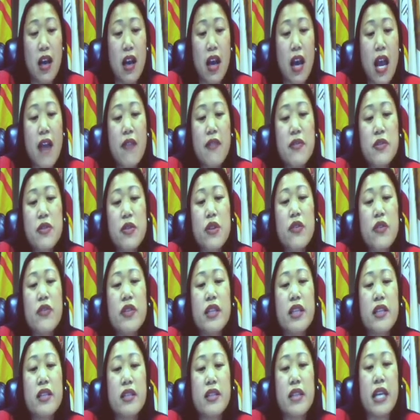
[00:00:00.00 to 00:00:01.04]
I've served in
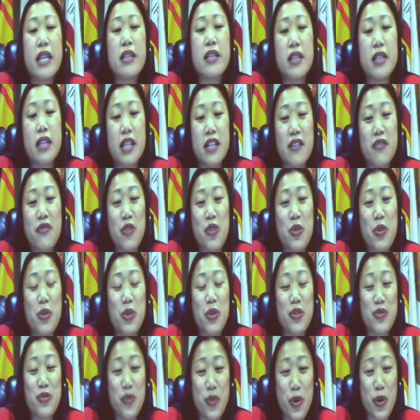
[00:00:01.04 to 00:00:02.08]
the State Senate for
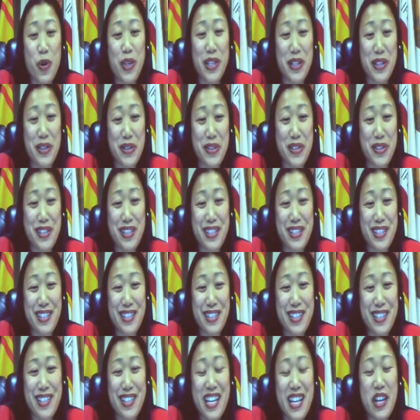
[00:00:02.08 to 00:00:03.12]
almost 4 years,
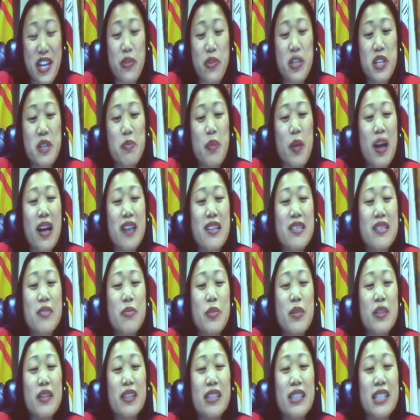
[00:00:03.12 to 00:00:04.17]
a
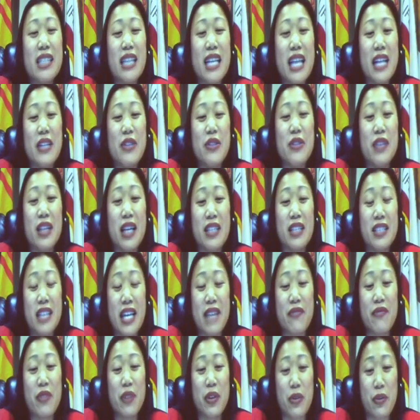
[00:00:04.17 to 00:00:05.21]
responsibility that we
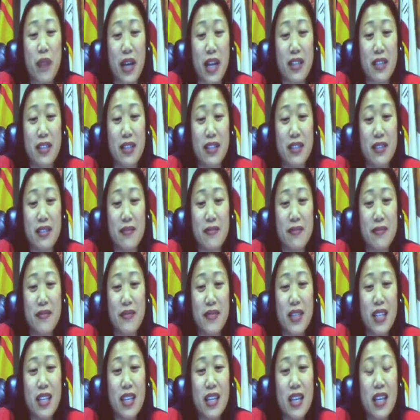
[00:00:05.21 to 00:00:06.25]
take for granted.
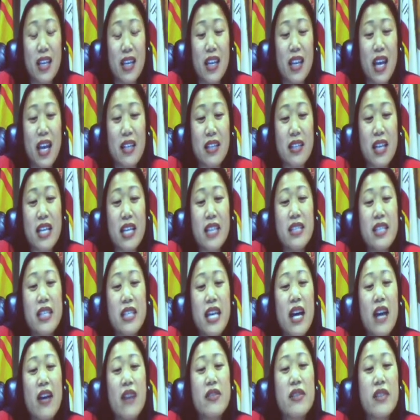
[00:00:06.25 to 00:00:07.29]
As I see
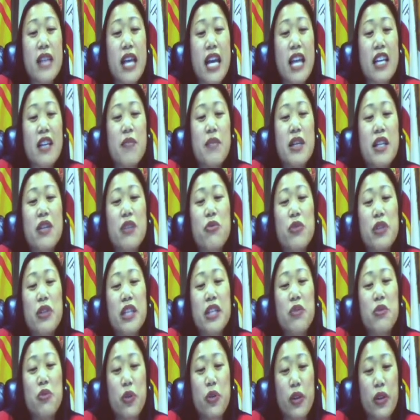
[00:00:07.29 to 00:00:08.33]
how Sacramento
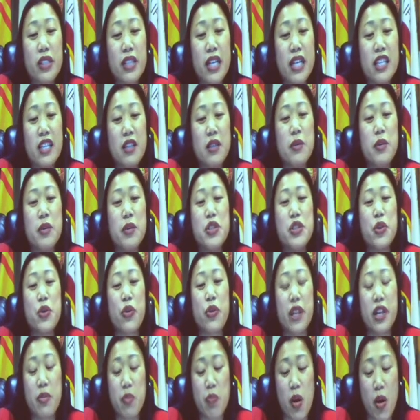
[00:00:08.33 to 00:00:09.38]
really works under the
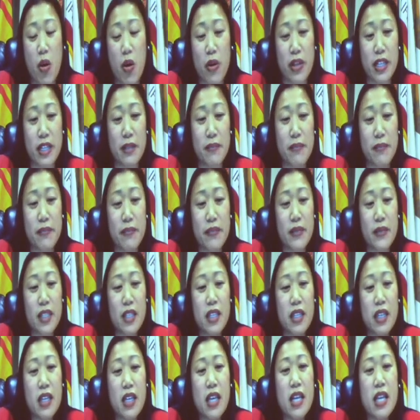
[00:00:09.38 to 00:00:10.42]
majority party,
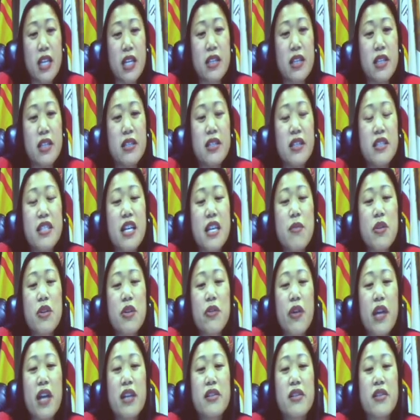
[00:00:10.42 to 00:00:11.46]
since the
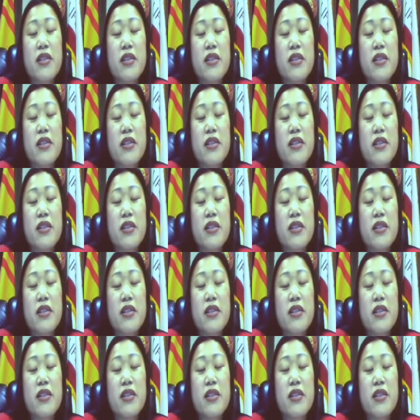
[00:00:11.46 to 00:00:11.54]
Democrats